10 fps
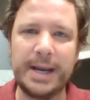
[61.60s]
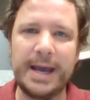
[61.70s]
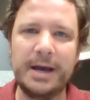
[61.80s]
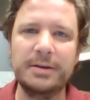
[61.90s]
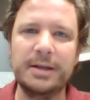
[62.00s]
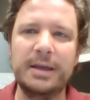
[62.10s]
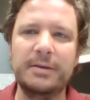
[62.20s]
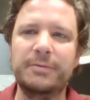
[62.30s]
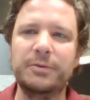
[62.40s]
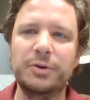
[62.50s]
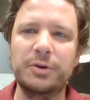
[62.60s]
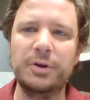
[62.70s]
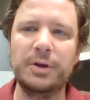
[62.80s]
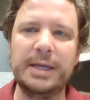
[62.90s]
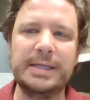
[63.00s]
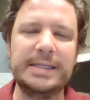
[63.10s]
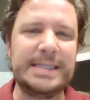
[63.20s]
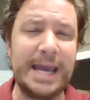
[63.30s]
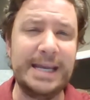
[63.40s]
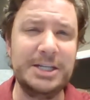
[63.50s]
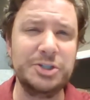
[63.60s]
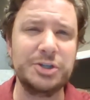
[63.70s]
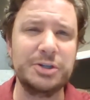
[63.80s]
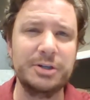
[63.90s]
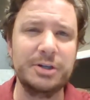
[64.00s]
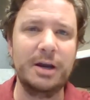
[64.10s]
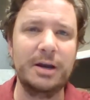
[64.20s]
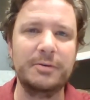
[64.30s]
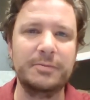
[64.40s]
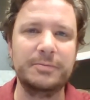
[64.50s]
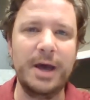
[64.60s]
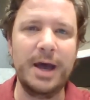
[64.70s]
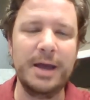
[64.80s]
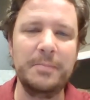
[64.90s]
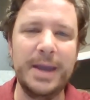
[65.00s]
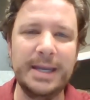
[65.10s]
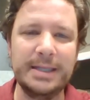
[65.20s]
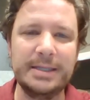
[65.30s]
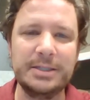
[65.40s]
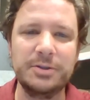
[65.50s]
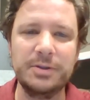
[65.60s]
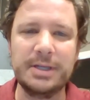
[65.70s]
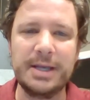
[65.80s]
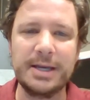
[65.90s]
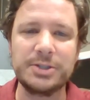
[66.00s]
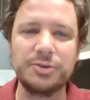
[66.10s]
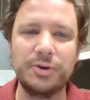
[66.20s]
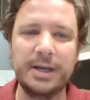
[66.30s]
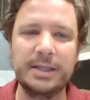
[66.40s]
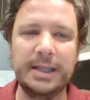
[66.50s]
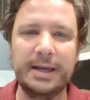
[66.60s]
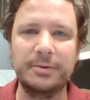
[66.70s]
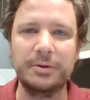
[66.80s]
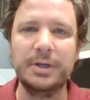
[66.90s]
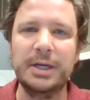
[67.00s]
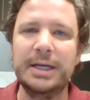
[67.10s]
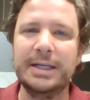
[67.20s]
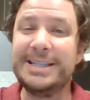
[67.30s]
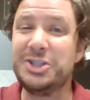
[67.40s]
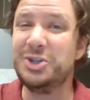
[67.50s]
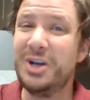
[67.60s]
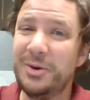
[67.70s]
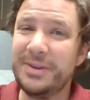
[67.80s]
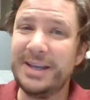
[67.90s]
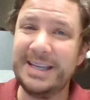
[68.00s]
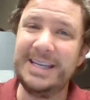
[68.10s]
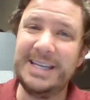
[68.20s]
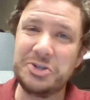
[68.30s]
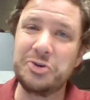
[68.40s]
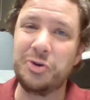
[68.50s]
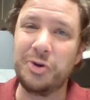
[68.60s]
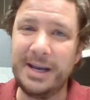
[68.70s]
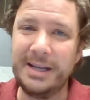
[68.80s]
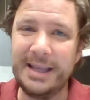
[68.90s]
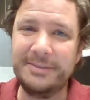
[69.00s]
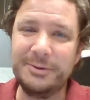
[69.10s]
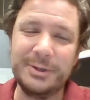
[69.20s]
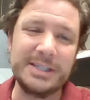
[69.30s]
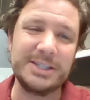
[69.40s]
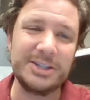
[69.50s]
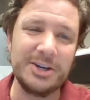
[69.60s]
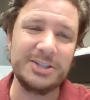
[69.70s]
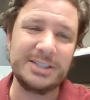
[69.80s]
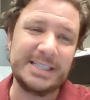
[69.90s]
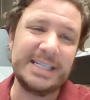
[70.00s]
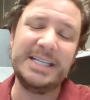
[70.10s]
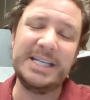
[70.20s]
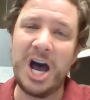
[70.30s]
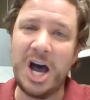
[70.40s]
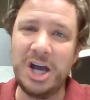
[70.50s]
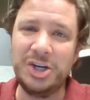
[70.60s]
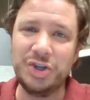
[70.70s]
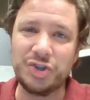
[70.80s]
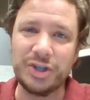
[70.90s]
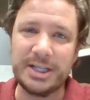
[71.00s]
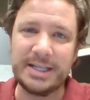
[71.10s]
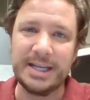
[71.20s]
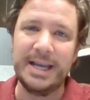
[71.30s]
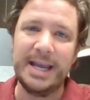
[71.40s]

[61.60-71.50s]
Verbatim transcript: went out. If you're in danger of not making it to the next grade level, did you know that each grade level is thirteen hundred